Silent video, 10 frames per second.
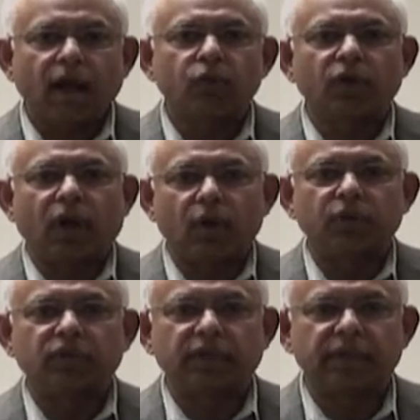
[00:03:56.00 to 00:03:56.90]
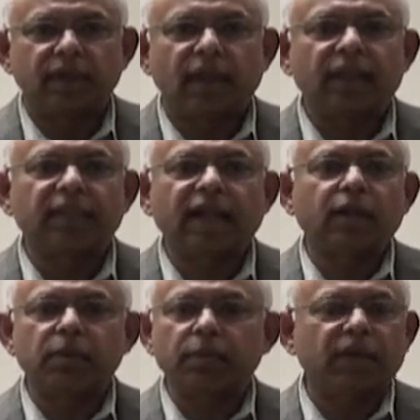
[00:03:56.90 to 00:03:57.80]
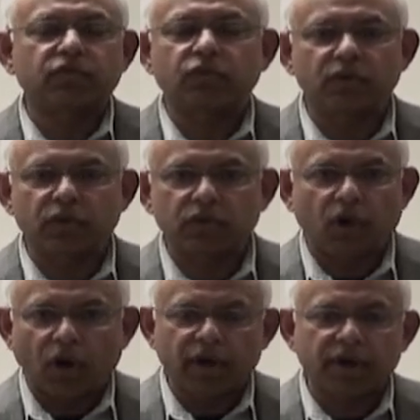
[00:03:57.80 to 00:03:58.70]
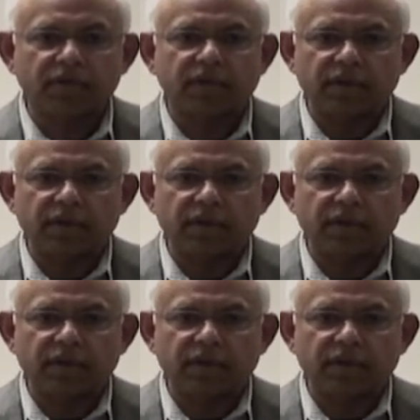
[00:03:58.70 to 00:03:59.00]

How is it? And that will be based on these audits,